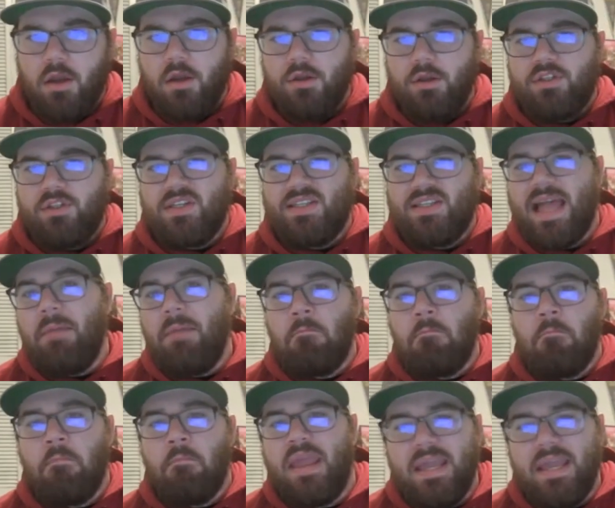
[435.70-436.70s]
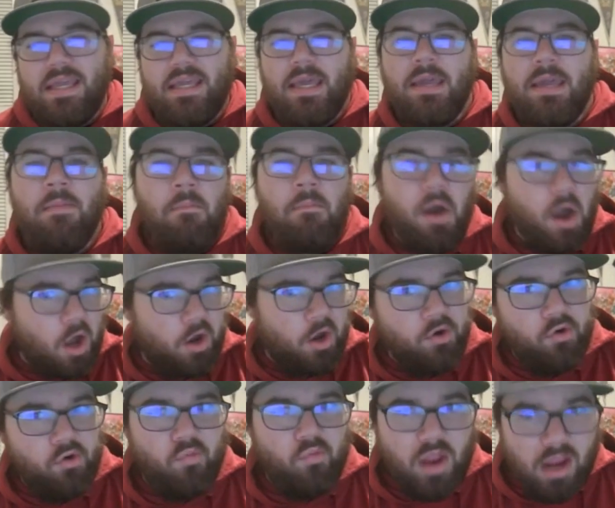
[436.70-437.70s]
Does that make him
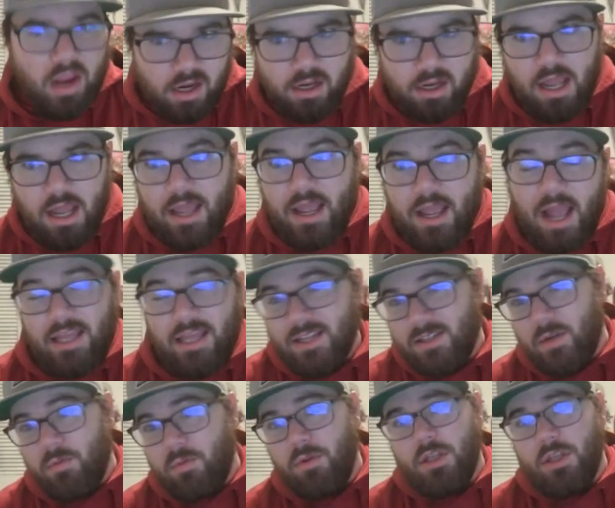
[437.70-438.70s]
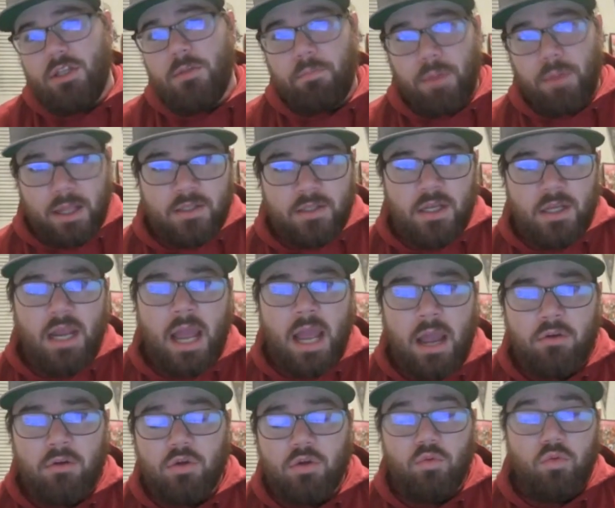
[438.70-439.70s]
underrated? I guess it really depends on
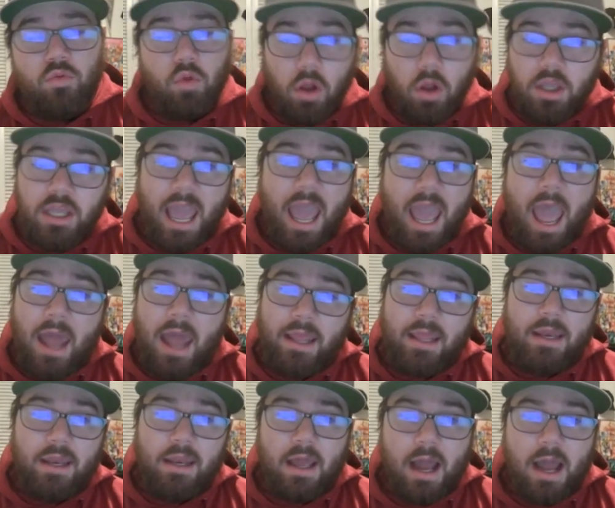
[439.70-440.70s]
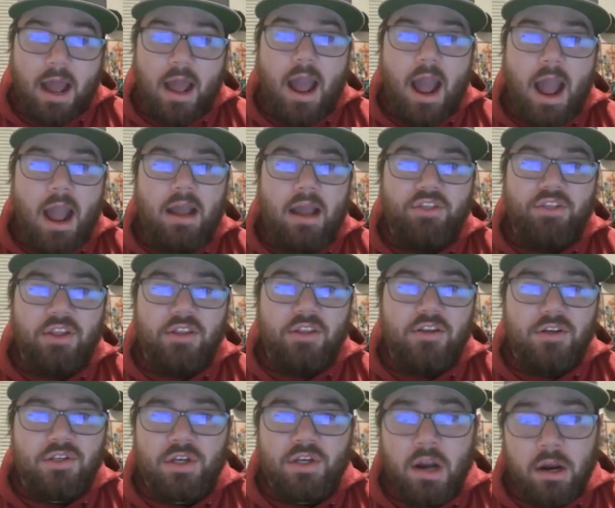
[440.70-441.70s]
how you look at it. I think
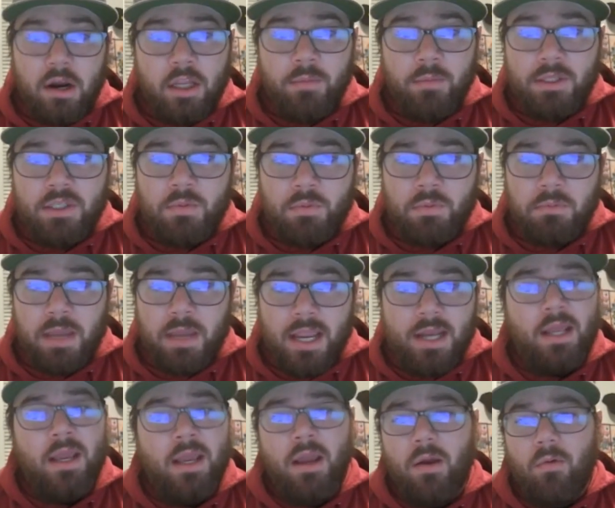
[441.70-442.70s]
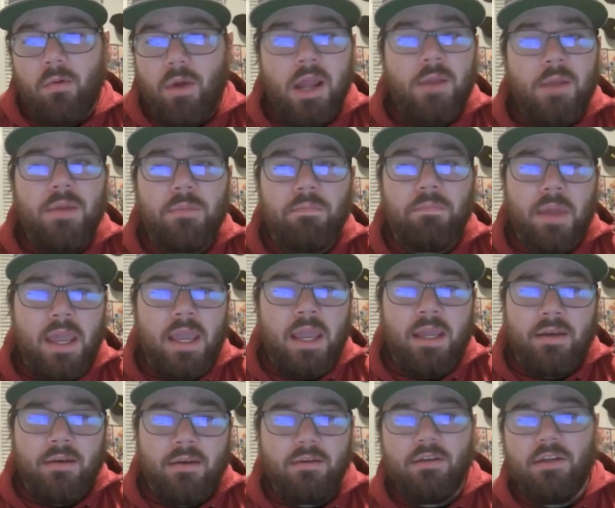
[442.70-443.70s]
there's an argument to be made. Ryan
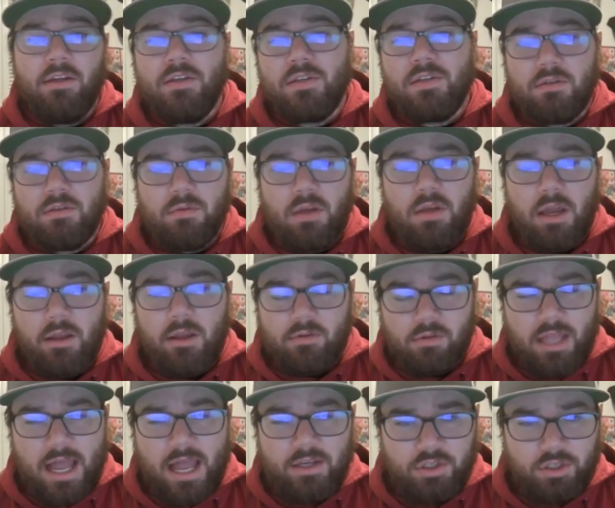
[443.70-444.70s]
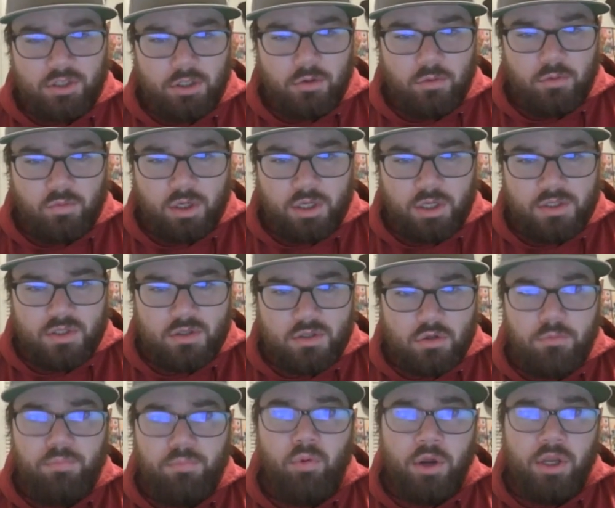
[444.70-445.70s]
McMahon is last year was
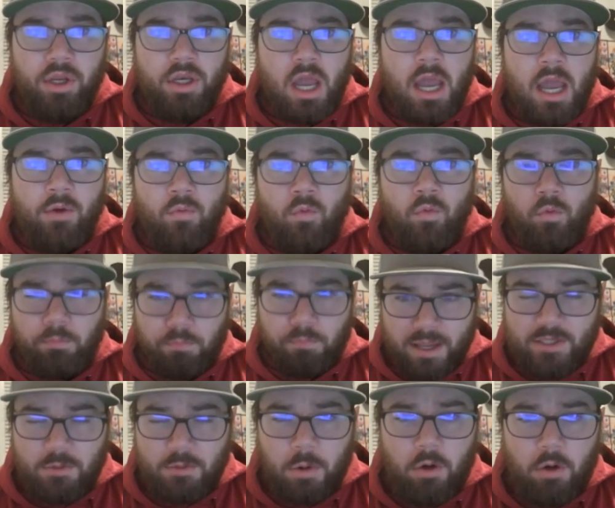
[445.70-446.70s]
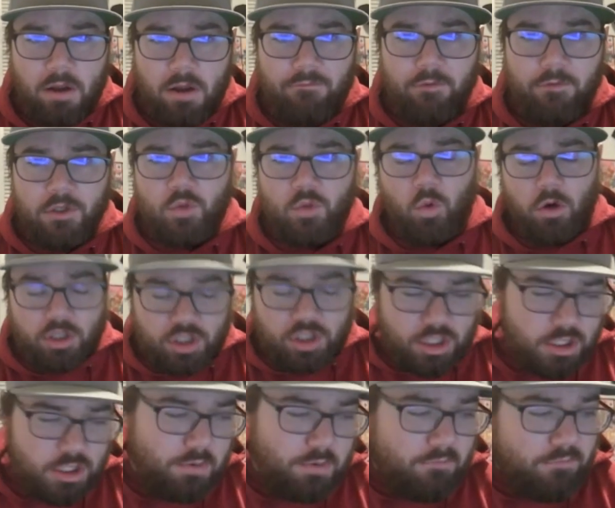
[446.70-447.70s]
2.9 baseball reference WAR,
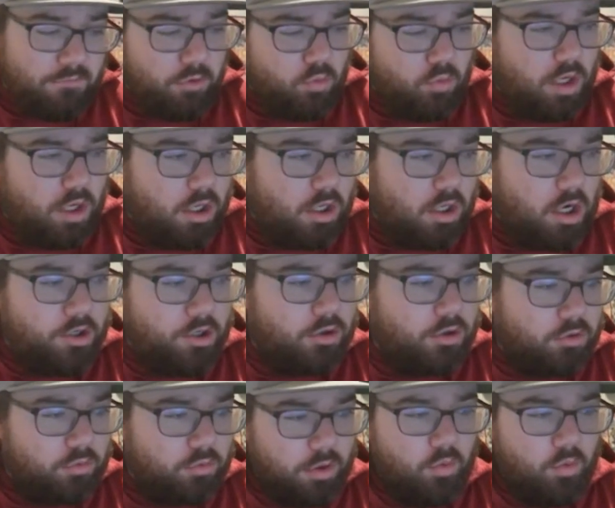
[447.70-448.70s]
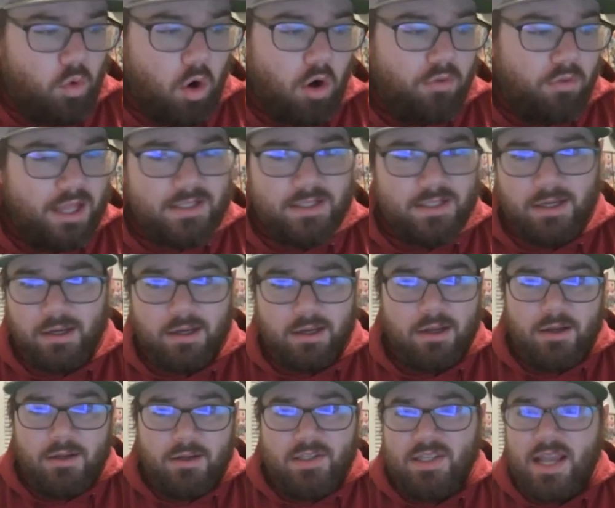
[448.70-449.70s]
just above three, under three WAR. That's
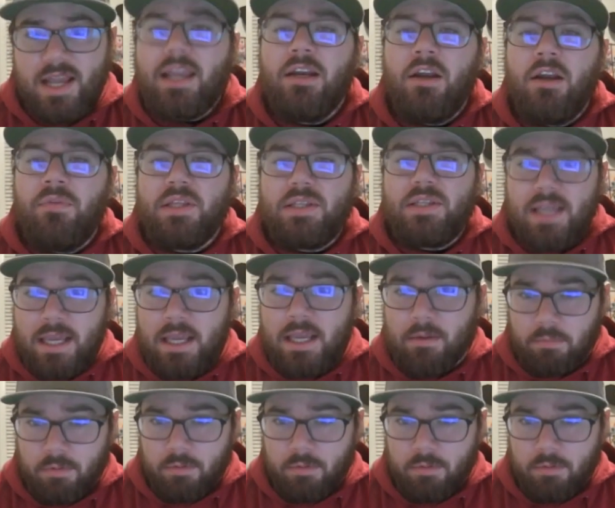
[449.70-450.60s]
second on the team